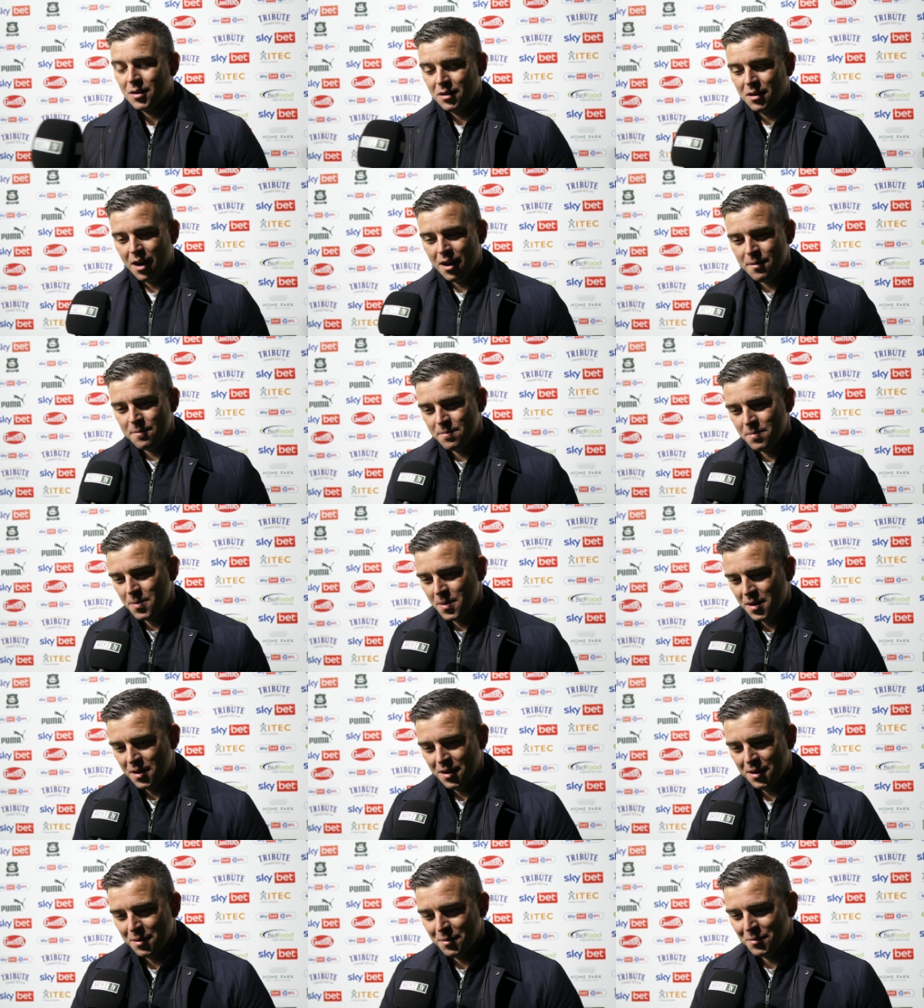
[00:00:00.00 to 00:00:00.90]
Yeah,
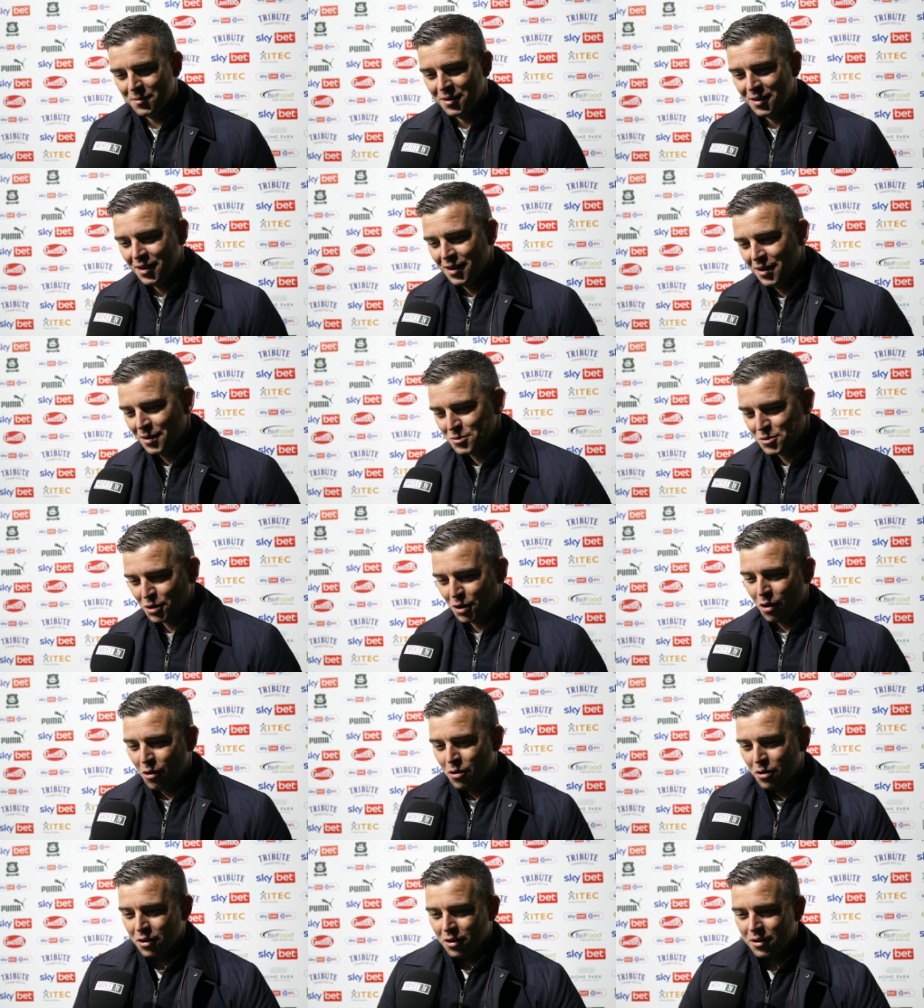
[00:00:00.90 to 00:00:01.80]
it was a
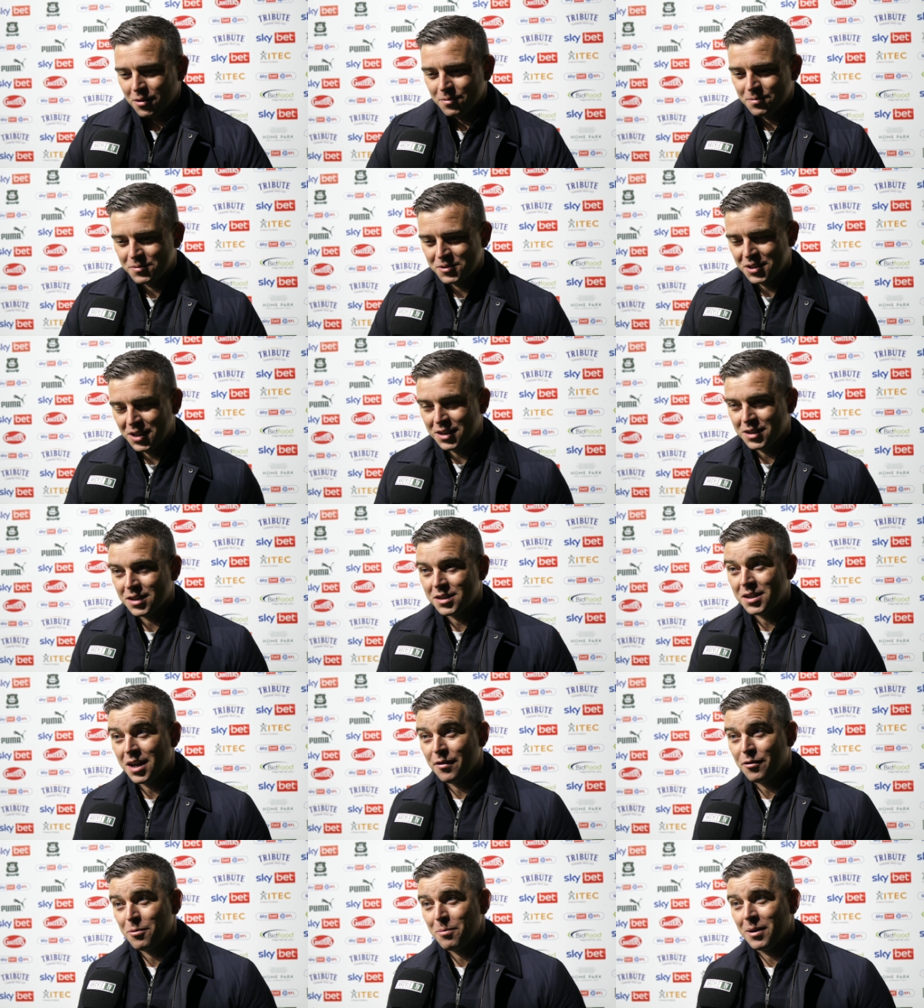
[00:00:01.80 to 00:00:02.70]
long 6 or
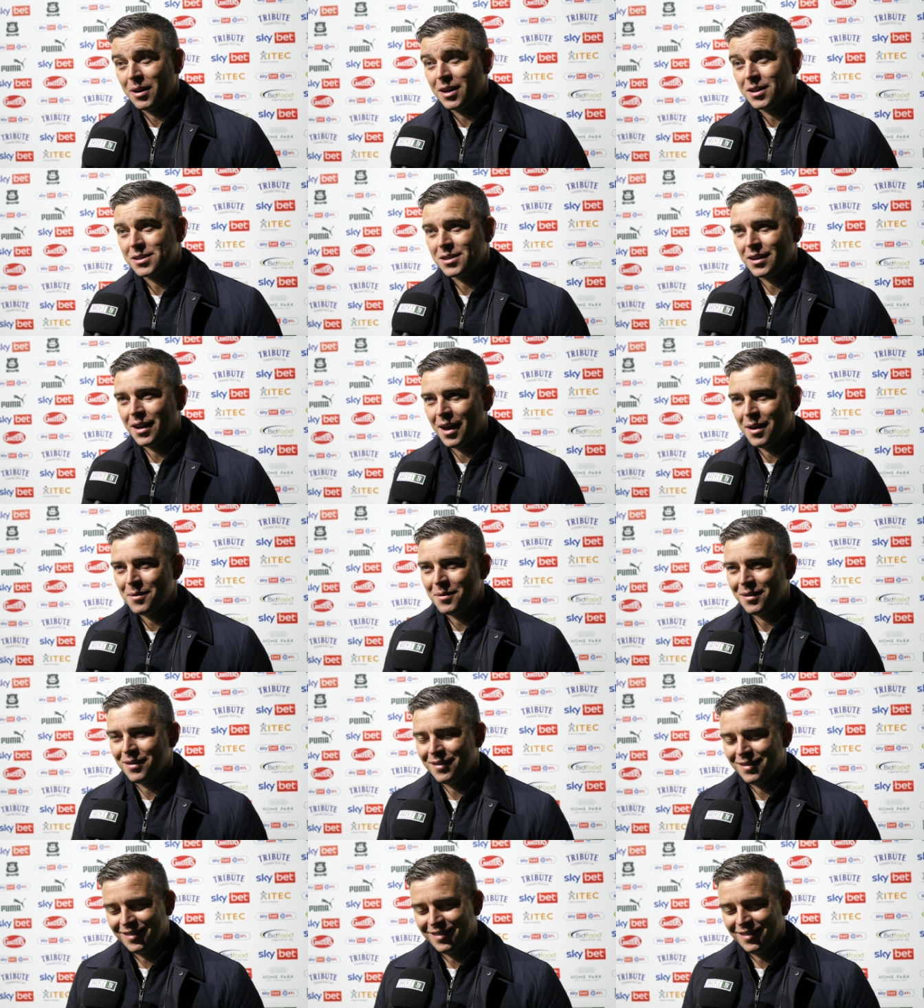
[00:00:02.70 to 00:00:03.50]
7 minutes again.